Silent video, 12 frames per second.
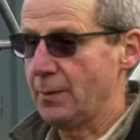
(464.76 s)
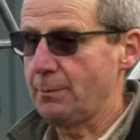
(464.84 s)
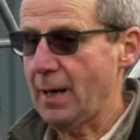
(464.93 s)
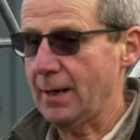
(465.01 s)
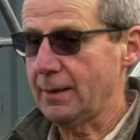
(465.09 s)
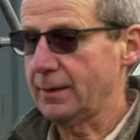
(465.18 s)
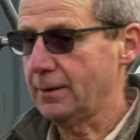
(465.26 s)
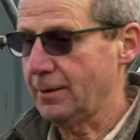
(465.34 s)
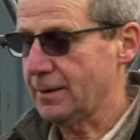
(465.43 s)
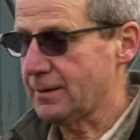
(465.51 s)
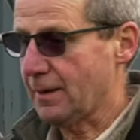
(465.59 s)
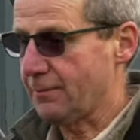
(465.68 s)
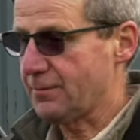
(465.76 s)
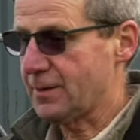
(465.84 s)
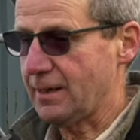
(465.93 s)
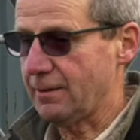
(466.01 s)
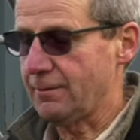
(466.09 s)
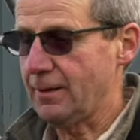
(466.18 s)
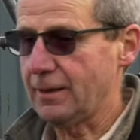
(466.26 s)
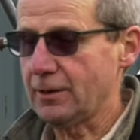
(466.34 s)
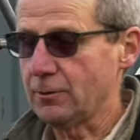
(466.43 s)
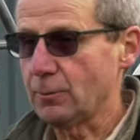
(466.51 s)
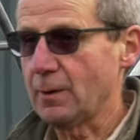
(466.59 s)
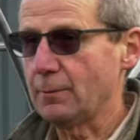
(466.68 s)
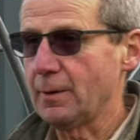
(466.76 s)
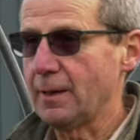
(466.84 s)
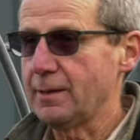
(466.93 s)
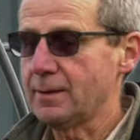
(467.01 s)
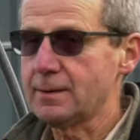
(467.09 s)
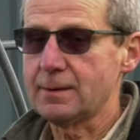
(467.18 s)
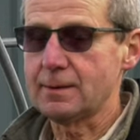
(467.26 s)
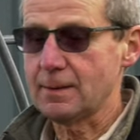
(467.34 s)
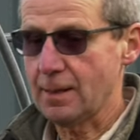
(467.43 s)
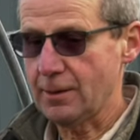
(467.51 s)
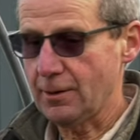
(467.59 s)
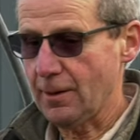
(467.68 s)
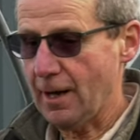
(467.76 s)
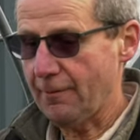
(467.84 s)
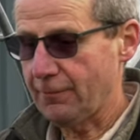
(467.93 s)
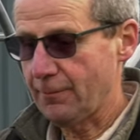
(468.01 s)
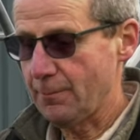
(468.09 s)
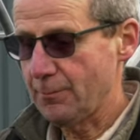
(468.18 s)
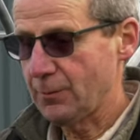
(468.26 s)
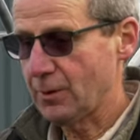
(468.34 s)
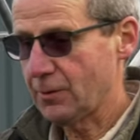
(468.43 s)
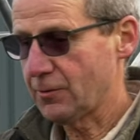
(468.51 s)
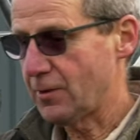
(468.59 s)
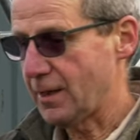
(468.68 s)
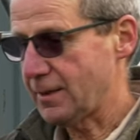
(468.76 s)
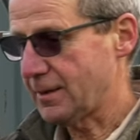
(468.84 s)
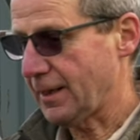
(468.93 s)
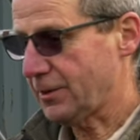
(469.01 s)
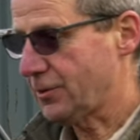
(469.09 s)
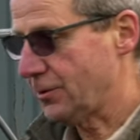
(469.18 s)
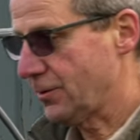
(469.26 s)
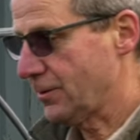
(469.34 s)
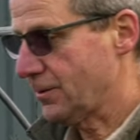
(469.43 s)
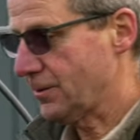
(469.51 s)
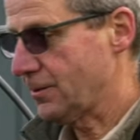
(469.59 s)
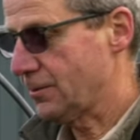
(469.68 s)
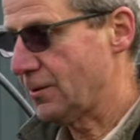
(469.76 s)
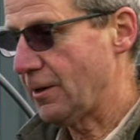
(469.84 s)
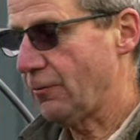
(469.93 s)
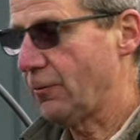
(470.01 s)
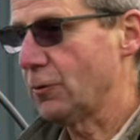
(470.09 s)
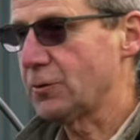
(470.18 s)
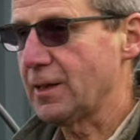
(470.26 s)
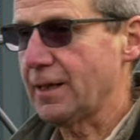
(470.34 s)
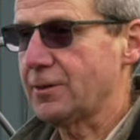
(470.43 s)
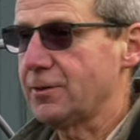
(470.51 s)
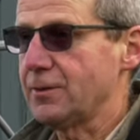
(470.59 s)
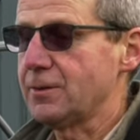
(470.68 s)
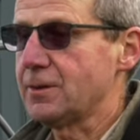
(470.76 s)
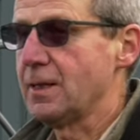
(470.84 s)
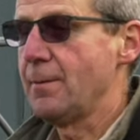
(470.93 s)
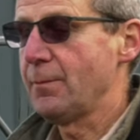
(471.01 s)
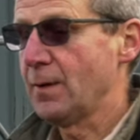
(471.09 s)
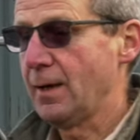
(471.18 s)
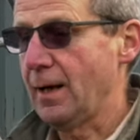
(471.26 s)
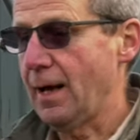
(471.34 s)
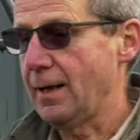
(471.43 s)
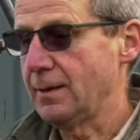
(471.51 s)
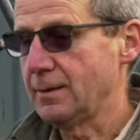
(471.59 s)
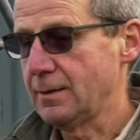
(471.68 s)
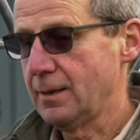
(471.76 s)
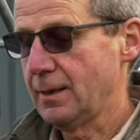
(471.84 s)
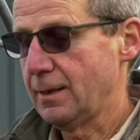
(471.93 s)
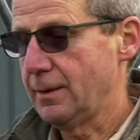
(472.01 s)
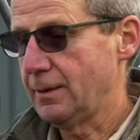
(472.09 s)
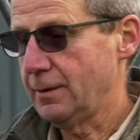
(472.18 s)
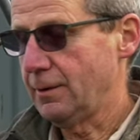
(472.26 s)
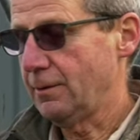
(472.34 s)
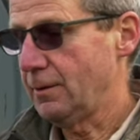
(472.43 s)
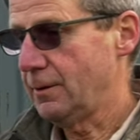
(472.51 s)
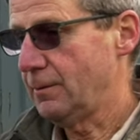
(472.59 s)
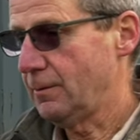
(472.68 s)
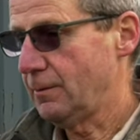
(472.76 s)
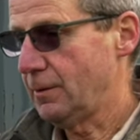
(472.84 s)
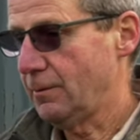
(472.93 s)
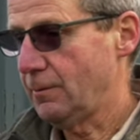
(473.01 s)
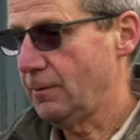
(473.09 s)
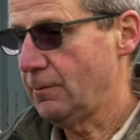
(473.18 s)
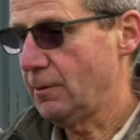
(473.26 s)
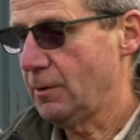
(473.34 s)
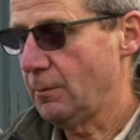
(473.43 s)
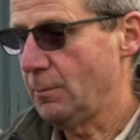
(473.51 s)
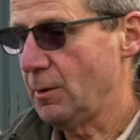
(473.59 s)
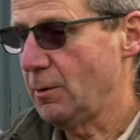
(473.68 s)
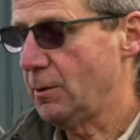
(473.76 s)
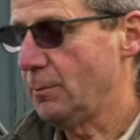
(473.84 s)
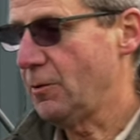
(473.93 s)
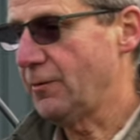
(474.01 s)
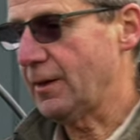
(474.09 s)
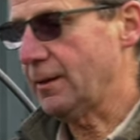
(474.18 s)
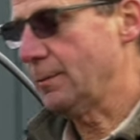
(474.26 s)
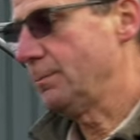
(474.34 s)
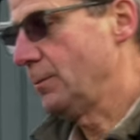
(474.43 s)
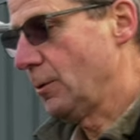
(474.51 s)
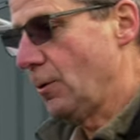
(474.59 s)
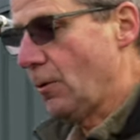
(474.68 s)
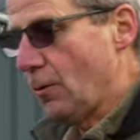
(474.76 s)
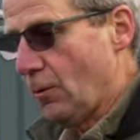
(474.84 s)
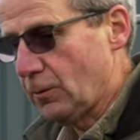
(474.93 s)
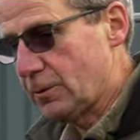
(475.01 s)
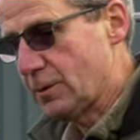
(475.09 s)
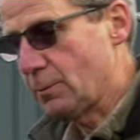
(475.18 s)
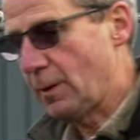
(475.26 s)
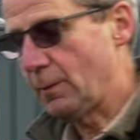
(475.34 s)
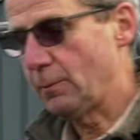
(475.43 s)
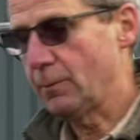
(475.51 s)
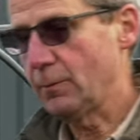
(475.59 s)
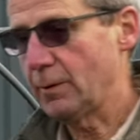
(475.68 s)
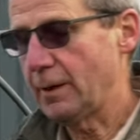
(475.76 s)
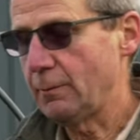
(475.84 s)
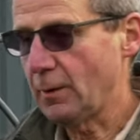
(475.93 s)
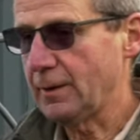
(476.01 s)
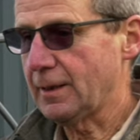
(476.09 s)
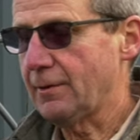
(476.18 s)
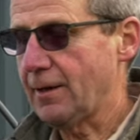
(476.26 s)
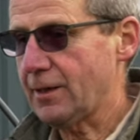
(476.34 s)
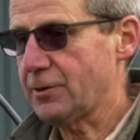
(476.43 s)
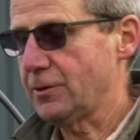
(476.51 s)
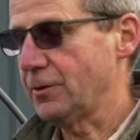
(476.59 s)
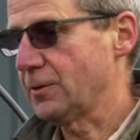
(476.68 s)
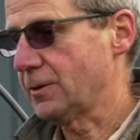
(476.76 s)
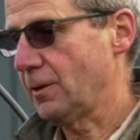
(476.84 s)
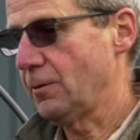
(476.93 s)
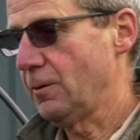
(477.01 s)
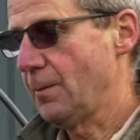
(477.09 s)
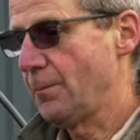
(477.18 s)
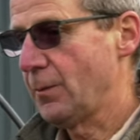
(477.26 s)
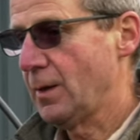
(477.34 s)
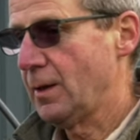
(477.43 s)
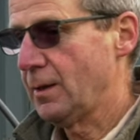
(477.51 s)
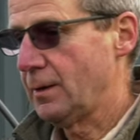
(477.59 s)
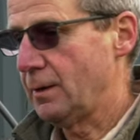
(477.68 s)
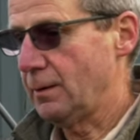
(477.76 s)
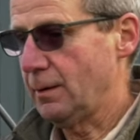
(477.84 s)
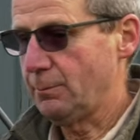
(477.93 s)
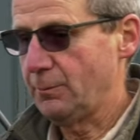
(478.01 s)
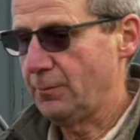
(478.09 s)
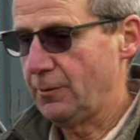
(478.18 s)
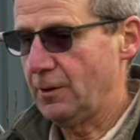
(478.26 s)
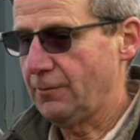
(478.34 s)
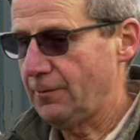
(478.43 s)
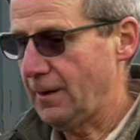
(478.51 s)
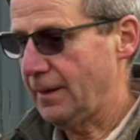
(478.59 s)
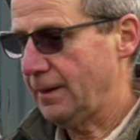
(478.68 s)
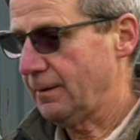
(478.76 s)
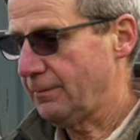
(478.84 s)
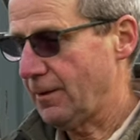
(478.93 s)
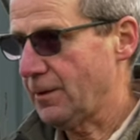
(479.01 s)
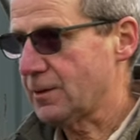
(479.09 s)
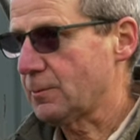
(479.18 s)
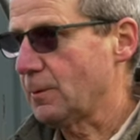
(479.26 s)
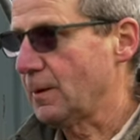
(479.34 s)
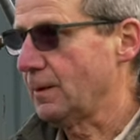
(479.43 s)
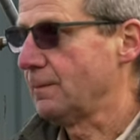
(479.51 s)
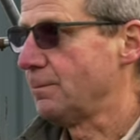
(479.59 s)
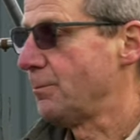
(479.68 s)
pallet units. I've seen a really good one where you have three or four sections, and you're moving them all to one in one direction. So you're filling the first one,